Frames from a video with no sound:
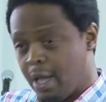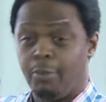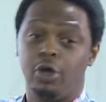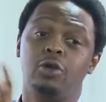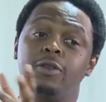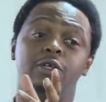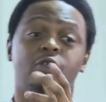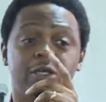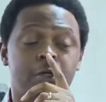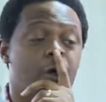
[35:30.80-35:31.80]
Well, you know, this
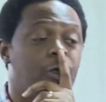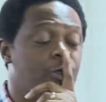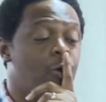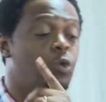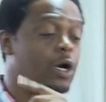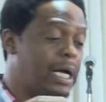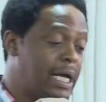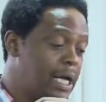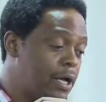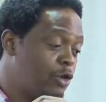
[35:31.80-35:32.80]
doesn't also
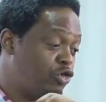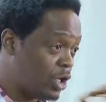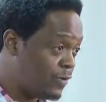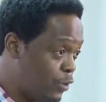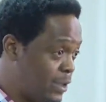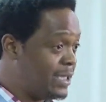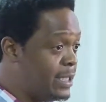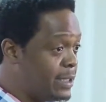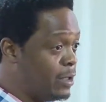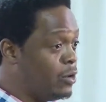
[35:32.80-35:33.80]
work just for
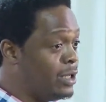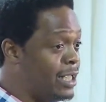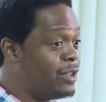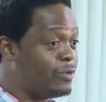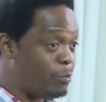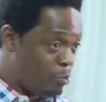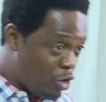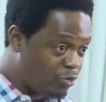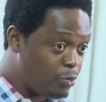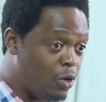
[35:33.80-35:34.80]
sins alone. It's
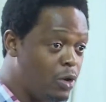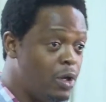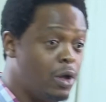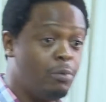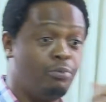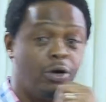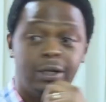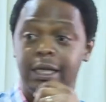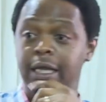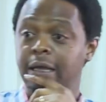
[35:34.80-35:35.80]
much more
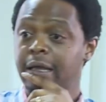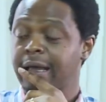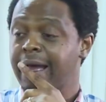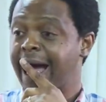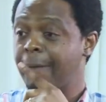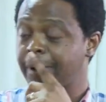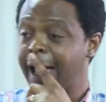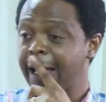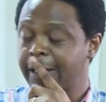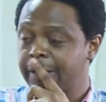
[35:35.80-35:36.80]
broadly
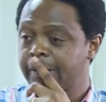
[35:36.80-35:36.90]
applied.